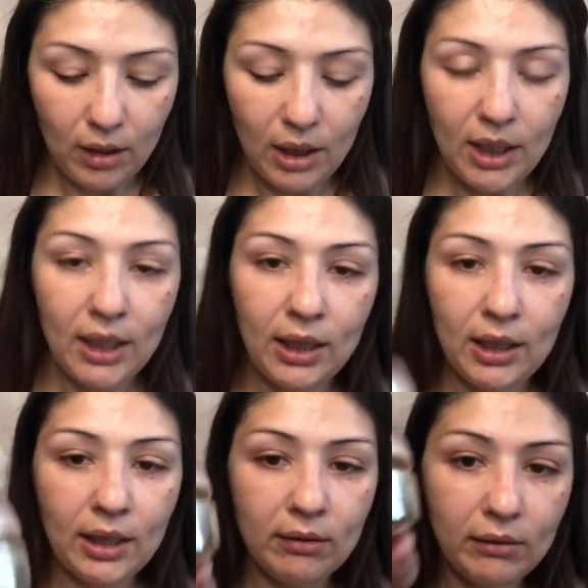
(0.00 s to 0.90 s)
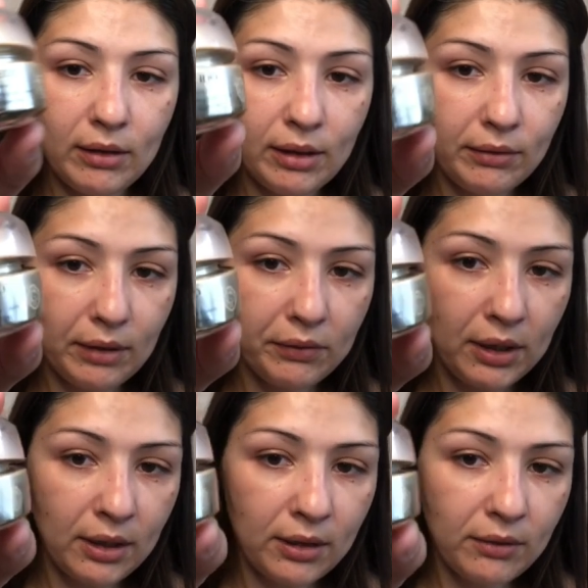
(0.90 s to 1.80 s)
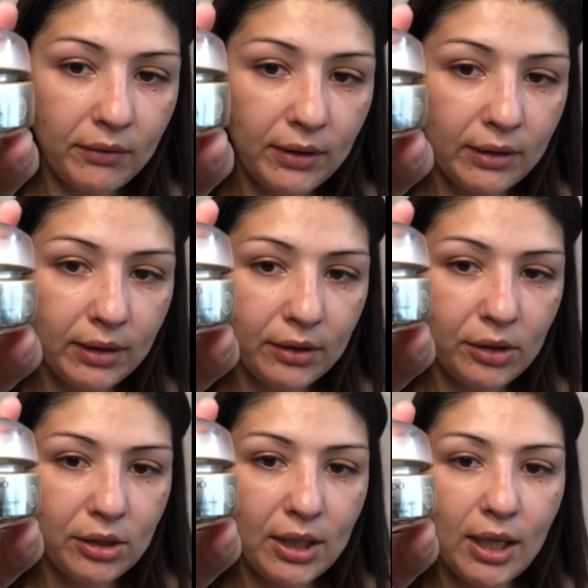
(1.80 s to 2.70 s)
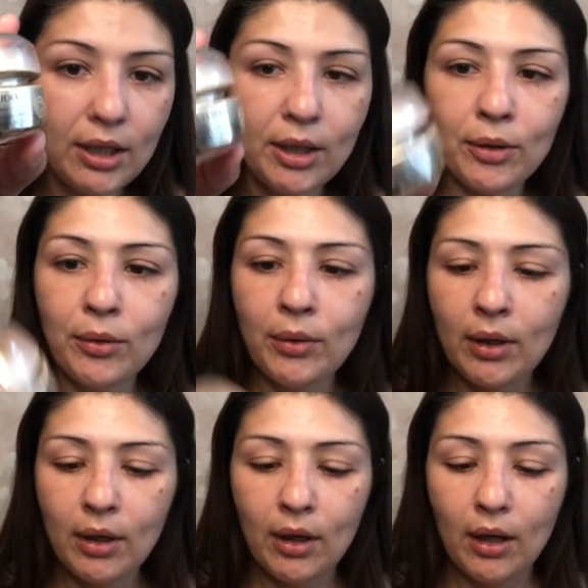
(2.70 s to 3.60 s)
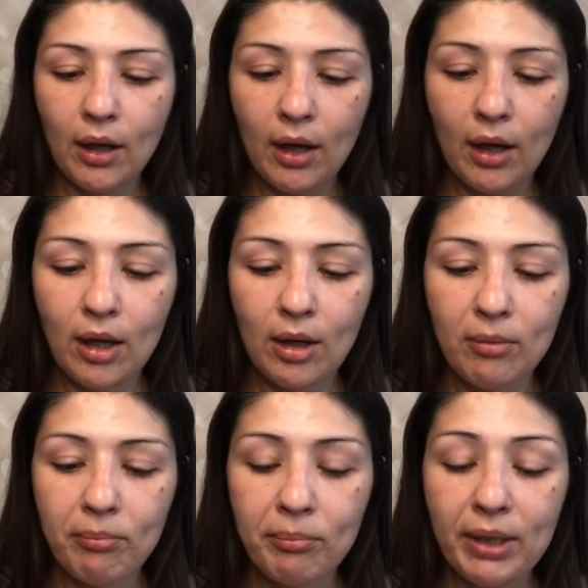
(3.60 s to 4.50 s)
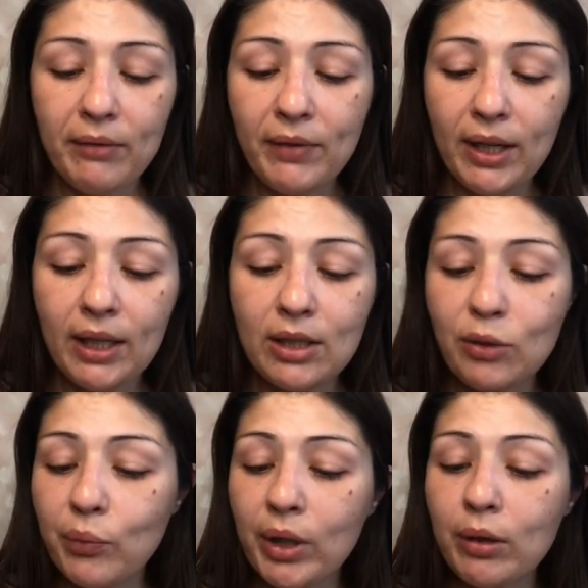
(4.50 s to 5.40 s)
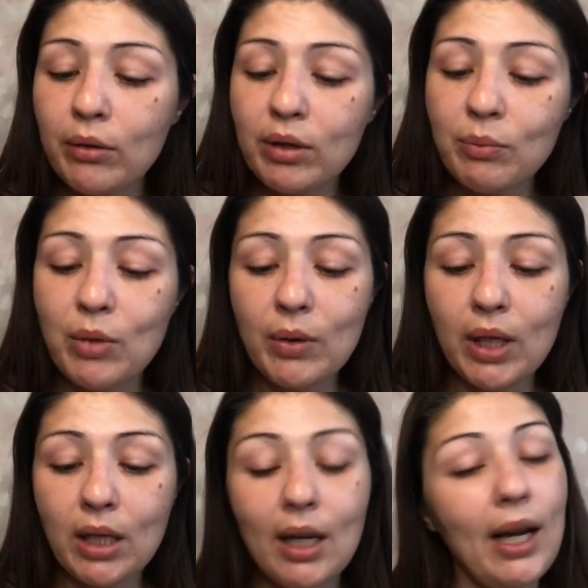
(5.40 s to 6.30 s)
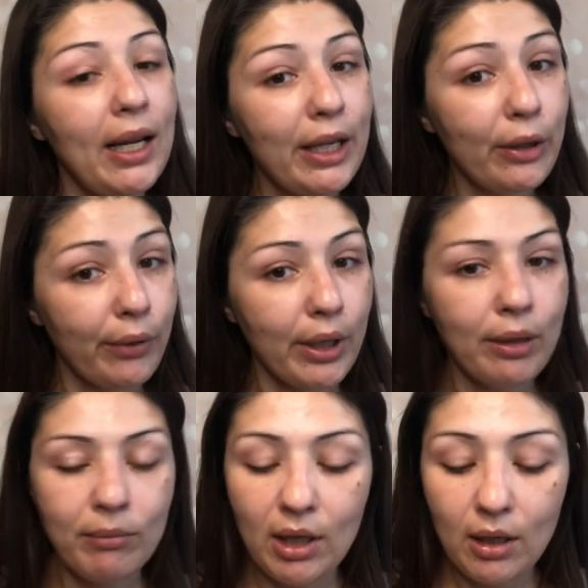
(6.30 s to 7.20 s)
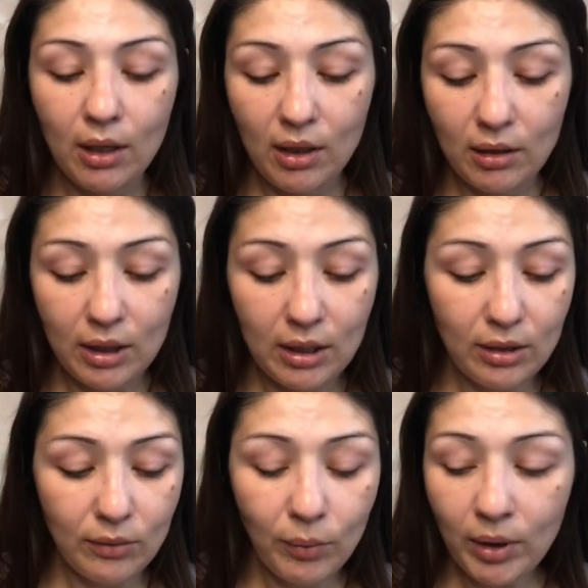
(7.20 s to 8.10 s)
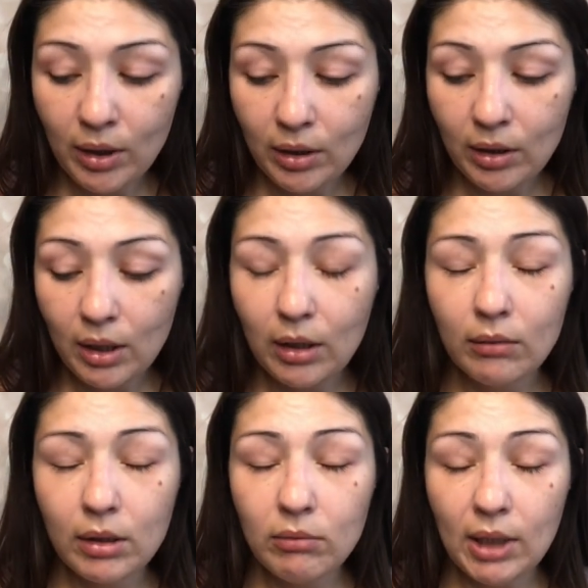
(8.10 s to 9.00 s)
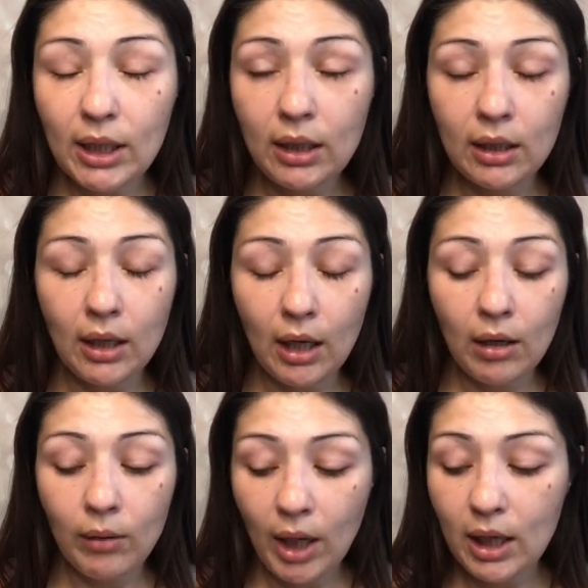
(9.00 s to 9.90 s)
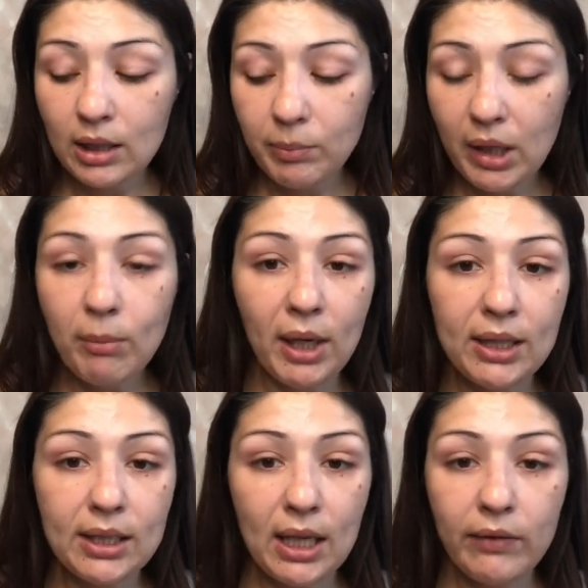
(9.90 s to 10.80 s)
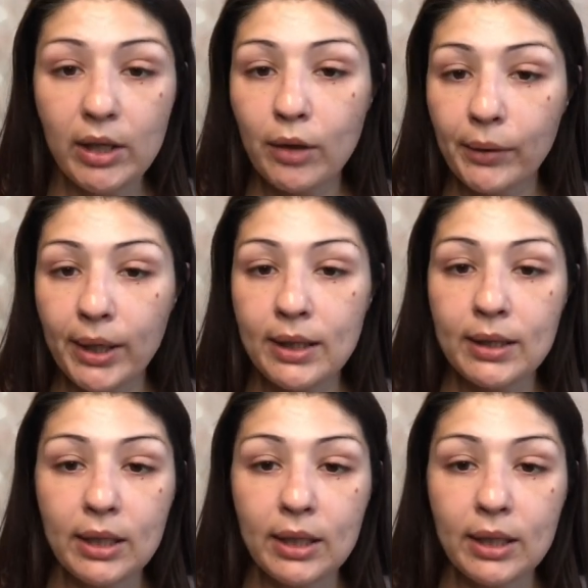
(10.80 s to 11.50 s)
I love, love, love the Shiseido Benefiance Wrinkle Smoothing Eye Cream. This one right now has been my saving grace